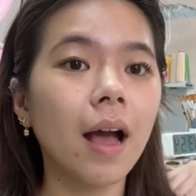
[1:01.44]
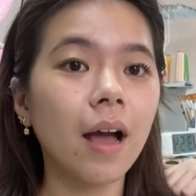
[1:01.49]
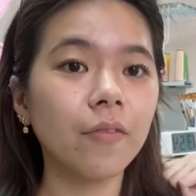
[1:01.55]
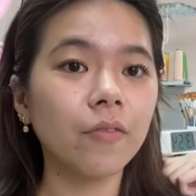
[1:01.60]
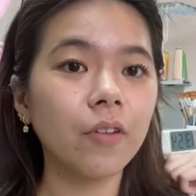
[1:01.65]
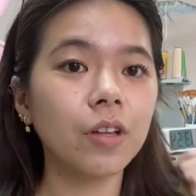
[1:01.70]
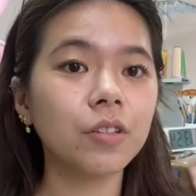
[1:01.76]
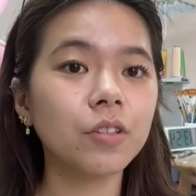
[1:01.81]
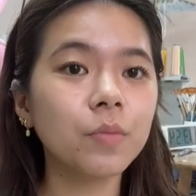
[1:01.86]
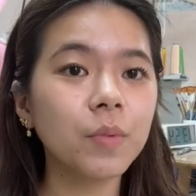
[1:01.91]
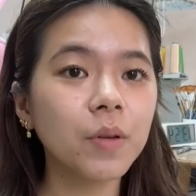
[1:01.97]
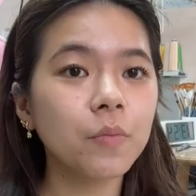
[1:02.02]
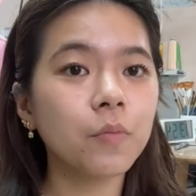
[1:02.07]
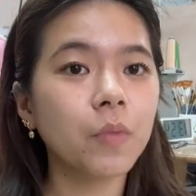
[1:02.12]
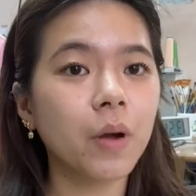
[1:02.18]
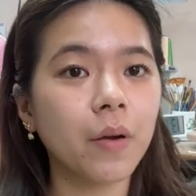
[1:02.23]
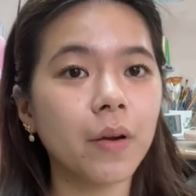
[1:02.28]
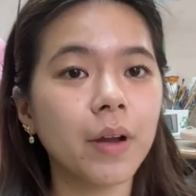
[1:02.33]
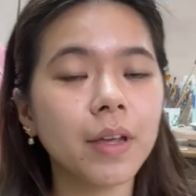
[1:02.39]
I've also
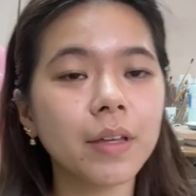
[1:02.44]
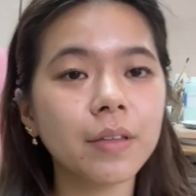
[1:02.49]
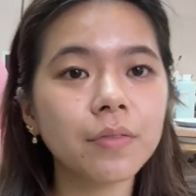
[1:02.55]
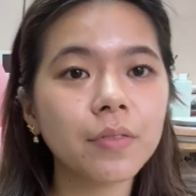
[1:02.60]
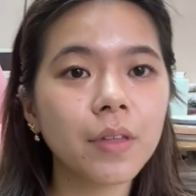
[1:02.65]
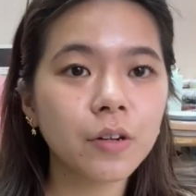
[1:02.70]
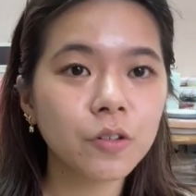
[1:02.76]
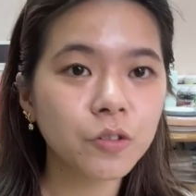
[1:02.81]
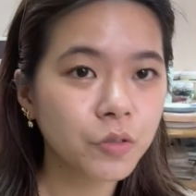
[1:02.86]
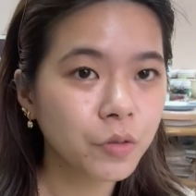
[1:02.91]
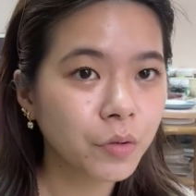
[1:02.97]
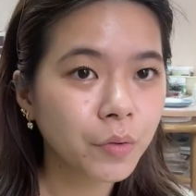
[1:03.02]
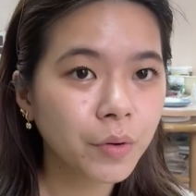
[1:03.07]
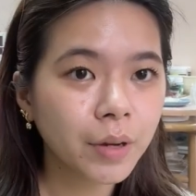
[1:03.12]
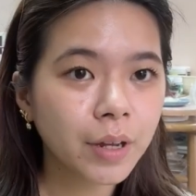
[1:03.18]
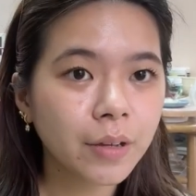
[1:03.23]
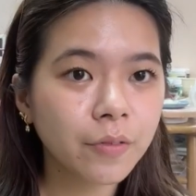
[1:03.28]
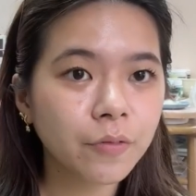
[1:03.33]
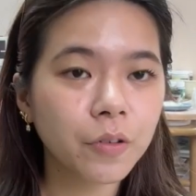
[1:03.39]
been wearing their
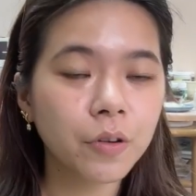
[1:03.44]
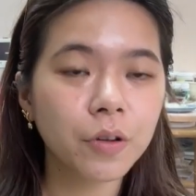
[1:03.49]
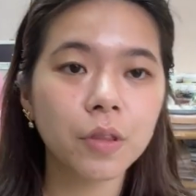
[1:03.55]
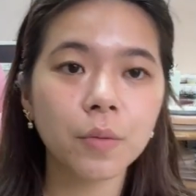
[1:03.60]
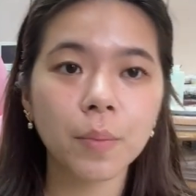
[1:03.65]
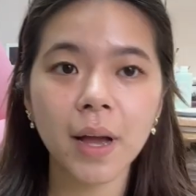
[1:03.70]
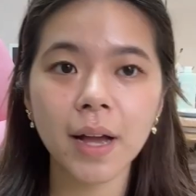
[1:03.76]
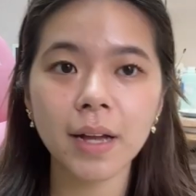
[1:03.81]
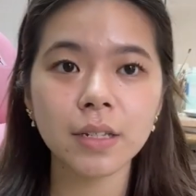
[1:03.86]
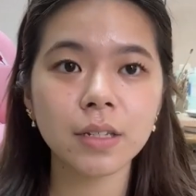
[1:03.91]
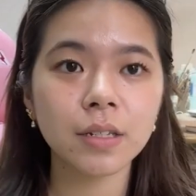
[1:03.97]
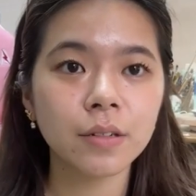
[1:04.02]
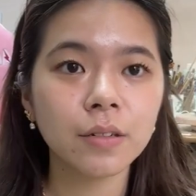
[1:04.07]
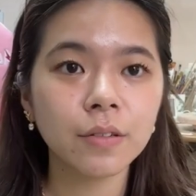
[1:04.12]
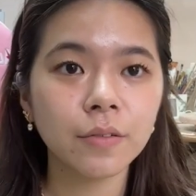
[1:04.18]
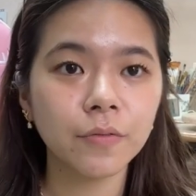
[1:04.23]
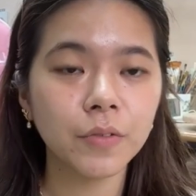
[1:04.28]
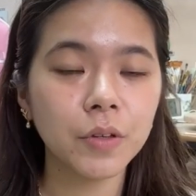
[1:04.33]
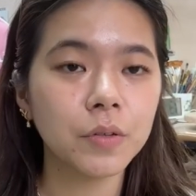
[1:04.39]
jewelry for the past
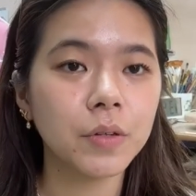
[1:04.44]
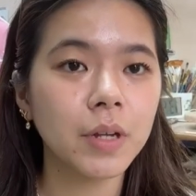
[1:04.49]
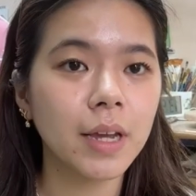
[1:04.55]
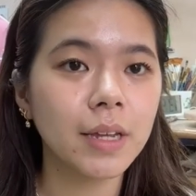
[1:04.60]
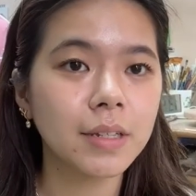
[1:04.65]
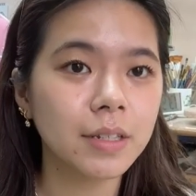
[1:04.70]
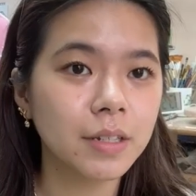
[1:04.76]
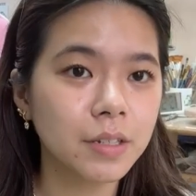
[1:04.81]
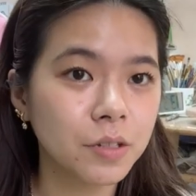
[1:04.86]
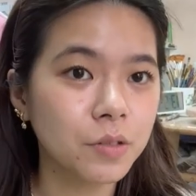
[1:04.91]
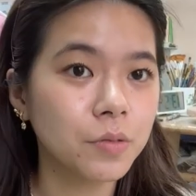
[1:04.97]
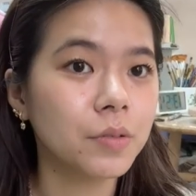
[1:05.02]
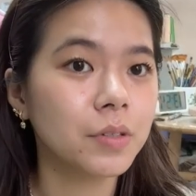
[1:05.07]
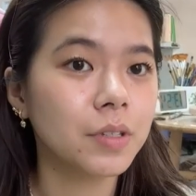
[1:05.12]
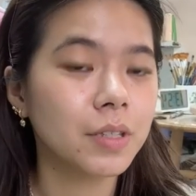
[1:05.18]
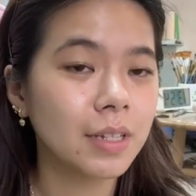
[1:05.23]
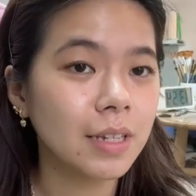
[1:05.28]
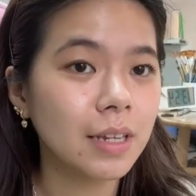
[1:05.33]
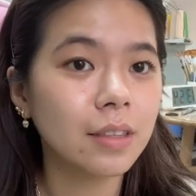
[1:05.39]
few days as you will
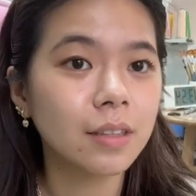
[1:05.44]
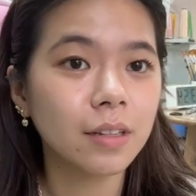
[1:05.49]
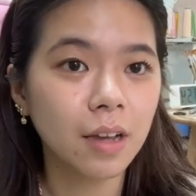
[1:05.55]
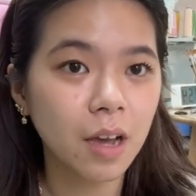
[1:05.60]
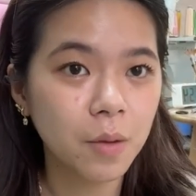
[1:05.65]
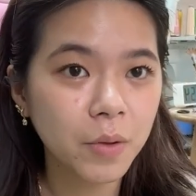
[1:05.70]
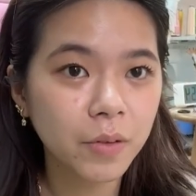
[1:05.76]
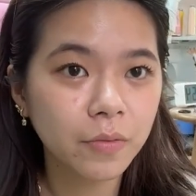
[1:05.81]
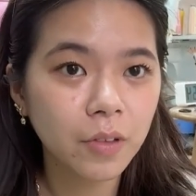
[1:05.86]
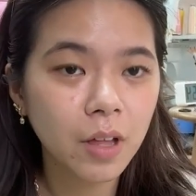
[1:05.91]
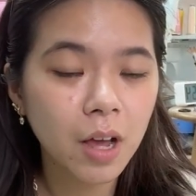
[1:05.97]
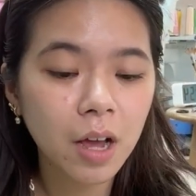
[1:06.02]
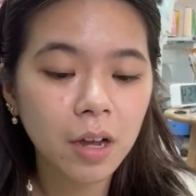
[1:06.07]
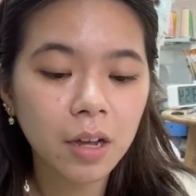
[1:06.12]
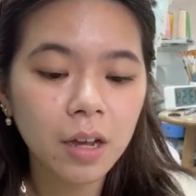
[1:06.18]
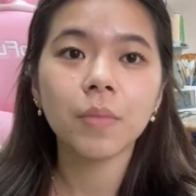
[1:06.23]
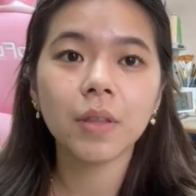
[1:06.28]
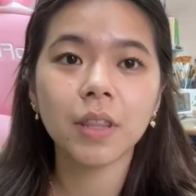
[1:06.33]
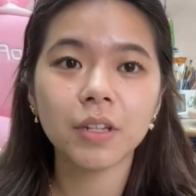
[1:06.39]
see in the coming vlog.
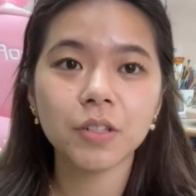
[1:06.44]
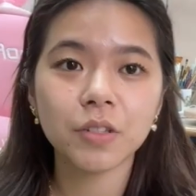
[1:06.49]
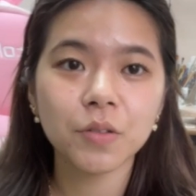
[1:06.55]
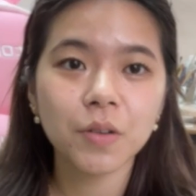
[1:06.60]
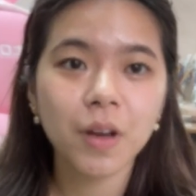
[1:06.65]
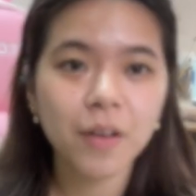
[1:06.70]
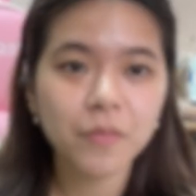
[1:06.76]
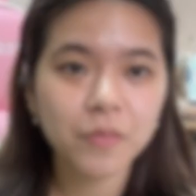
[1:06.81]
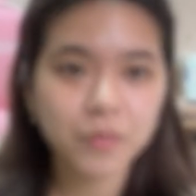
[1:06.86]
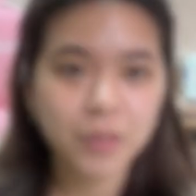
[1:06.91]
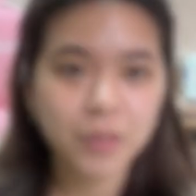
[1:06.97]
But they do have a